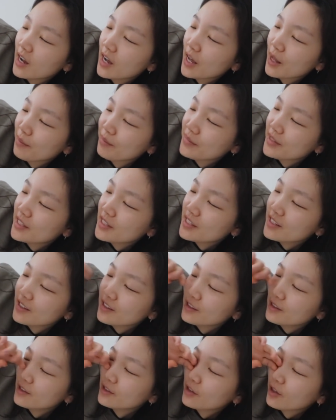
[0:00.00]
I'm
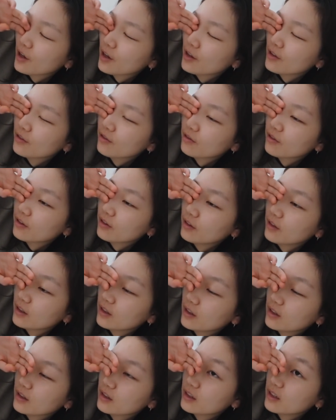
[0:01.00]
still not
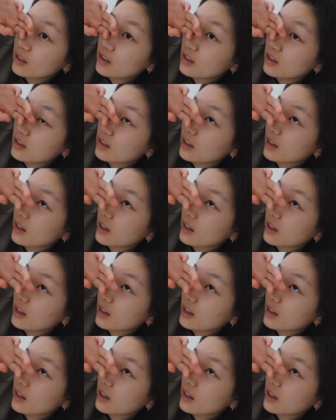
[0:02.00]
feeling good,